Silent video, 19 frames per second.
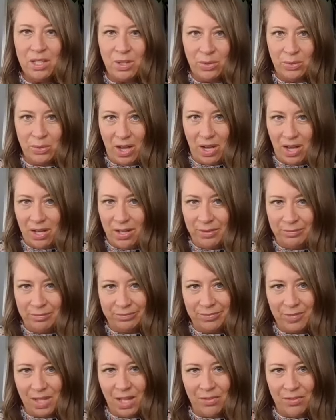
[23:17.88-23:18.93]

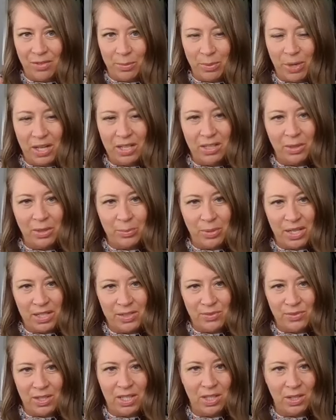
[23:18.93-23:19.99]
you're pregnant and
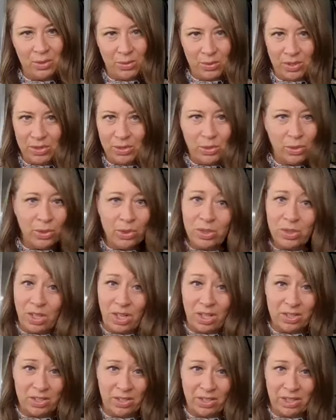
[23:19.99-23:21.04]
breastfeeding, you consult your
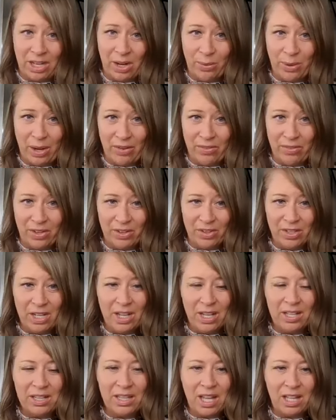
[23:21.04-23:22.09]
doctor, and however
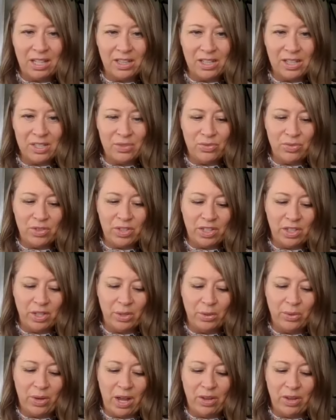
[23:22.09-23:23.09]
that looks for you.